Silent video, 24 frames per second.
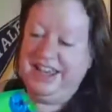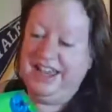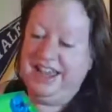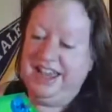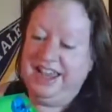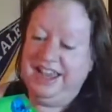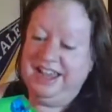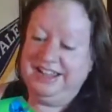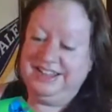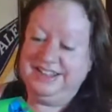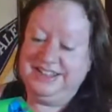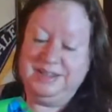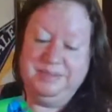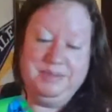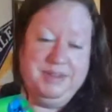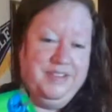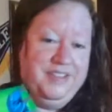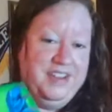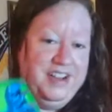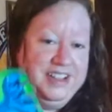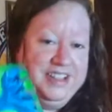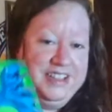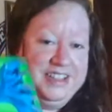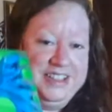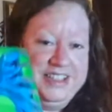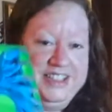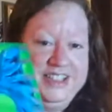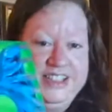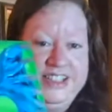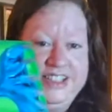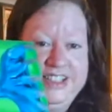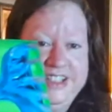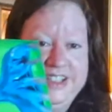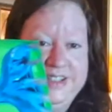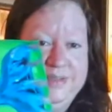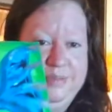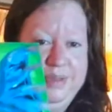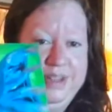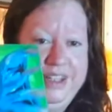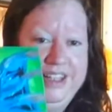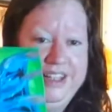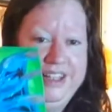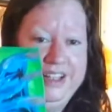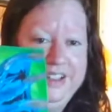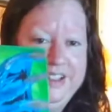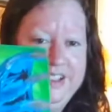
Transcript: And some of us can just be a